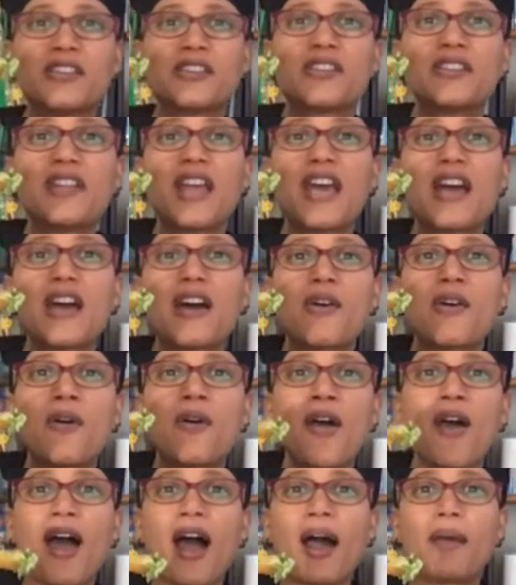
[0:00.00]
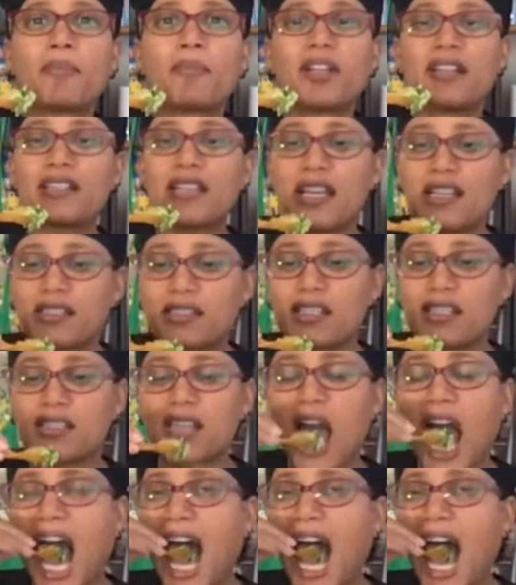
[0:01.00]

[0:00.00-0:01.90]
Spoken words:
So now I'm going to taste this.